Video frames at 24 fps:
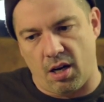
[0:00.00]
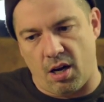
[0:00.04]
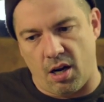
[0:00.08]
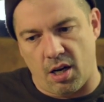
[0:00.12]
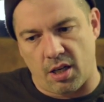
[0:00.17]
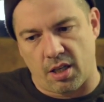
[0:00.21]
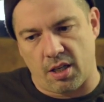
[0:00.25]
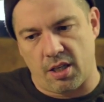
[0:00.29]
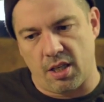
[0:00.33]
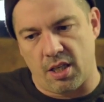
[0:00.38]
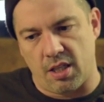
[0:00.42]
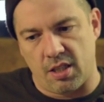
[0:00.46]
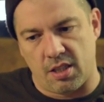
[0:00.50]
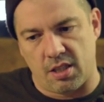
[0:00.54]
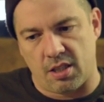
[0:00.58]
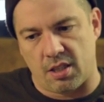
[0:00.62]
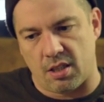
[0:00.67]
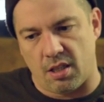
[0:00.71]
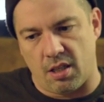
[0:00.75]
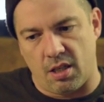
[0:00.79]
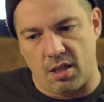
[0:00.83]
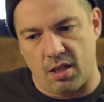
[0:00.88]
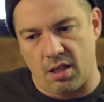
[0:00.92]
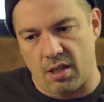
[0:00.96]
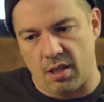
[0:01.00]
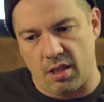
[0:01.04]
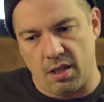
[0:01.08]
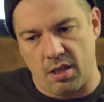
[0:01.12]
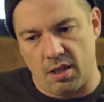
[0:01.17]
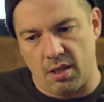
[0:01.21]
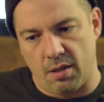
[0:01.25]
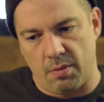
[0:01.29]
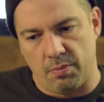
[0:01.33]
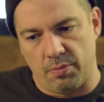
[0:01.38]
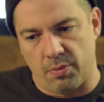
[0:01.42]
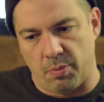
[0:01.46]
Arcus,
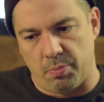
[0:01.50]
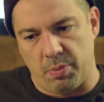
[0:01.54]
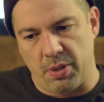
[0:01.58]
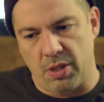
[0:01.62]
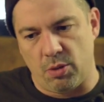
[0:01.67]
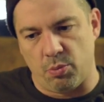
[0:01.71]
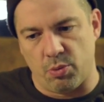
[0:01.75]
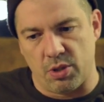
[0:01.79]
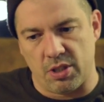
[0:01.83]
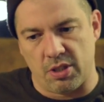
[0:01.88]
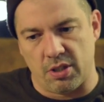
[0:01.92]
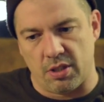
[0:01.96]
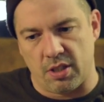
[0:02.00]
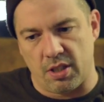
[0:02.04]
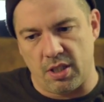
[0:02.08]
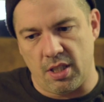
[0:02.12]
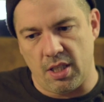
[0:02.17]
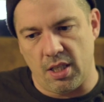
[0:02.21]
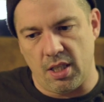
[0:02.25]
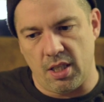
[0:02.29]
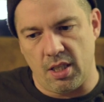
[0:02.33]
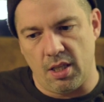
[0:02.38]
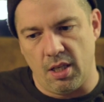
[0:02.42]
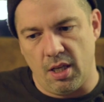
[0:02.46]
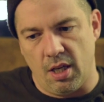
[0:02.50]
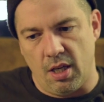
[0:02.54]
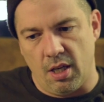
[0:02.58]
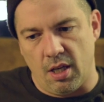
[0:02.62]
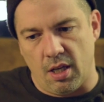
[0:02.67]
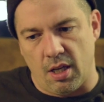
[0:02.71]
Beat Wizard Knee,